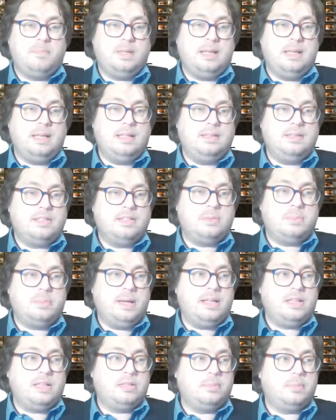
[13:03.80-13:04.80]

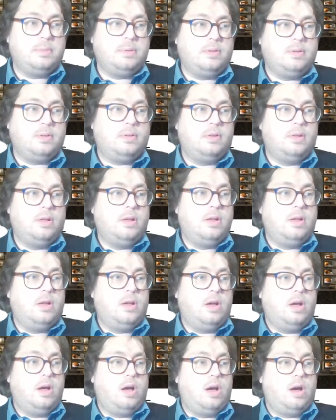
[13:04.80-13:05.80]
indispensable
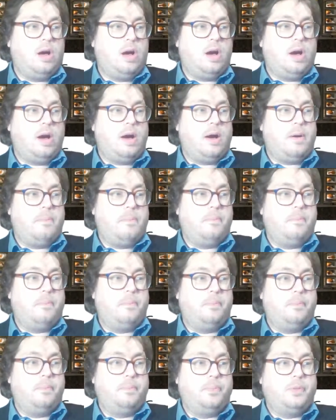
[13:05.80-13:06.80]

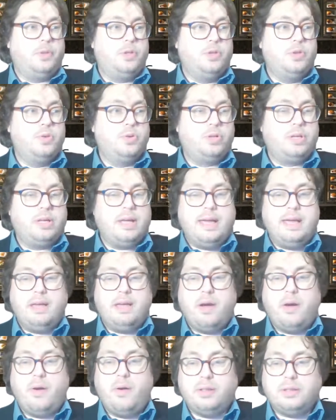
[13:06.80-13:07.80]
UK
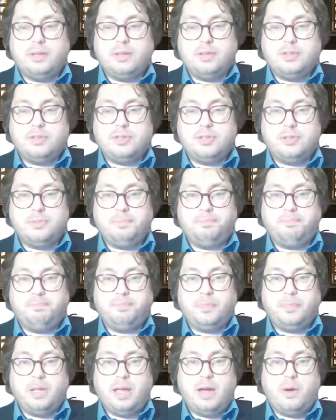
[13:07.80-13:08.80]
heritage,
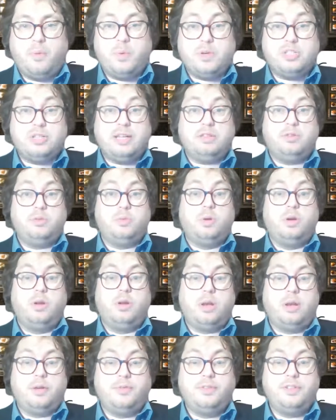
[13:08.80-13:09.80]
and which led to a
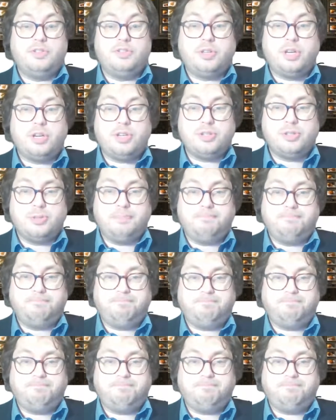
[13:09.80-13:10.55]
lot of discussion